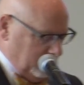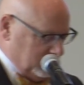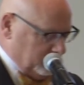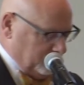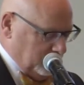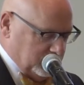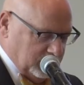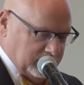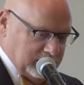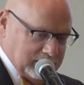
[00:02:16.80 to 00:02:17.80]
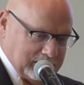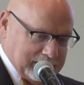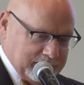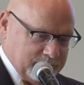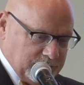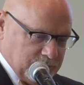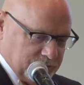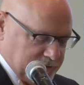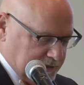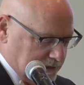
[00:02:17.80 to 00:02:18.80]
much appreciate it. Glad to be
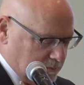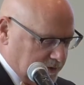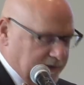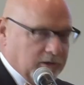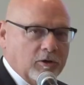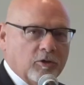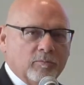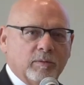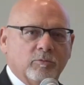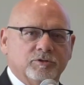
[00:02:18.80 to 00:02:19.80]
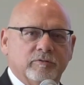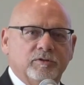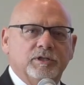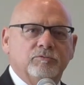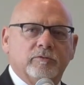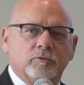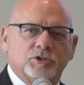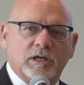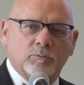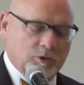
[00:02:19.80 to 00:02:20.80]
here today. I want to thank all the members of Indian River
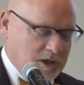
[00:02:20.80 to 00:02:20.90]
Chamber of